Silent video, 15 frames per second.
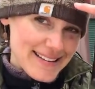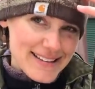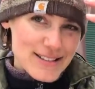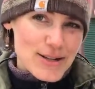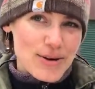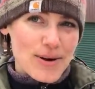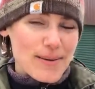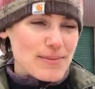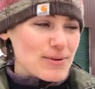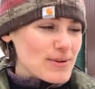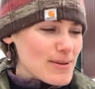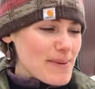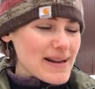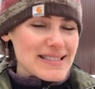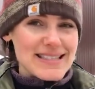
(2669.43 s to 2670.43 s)
So I'm doing
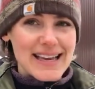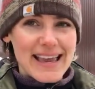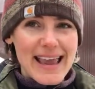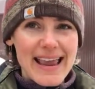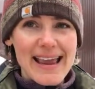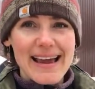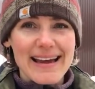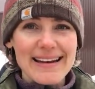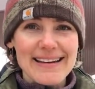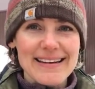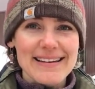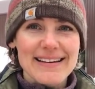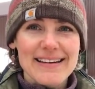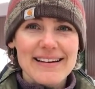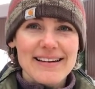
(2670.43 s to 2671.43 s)
the best I can.
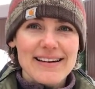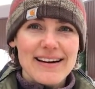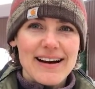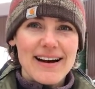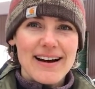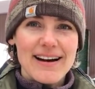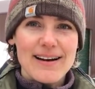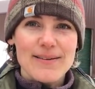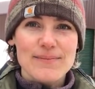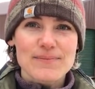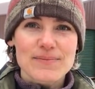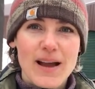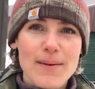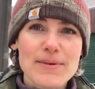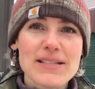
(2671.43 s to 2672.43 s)

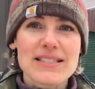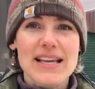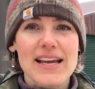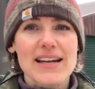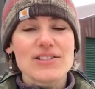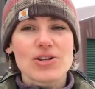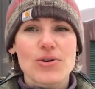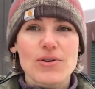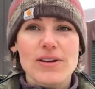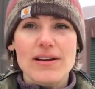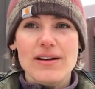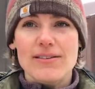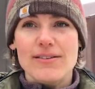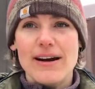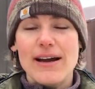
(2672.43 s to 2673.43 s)
Come to San Antonio.
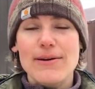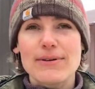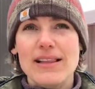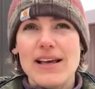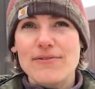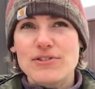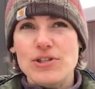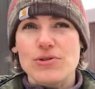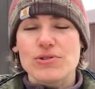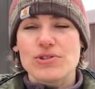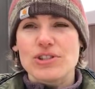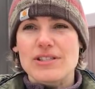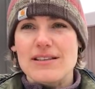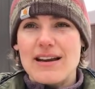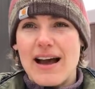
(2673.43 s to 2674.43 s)
I would love to,
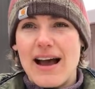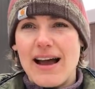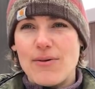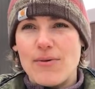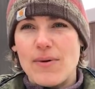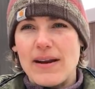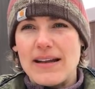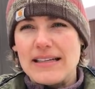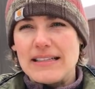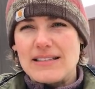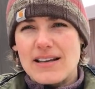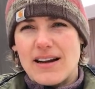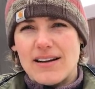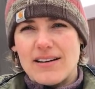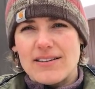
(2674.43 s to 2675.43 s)
just not when it's
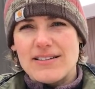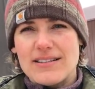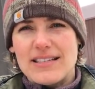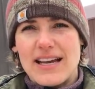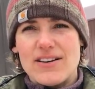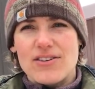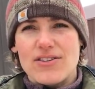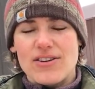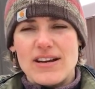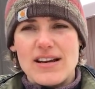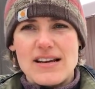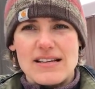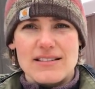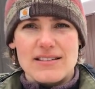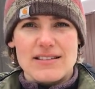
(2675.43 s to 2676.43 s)
110
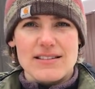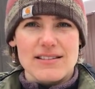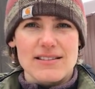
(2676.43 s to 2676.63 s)
degrees.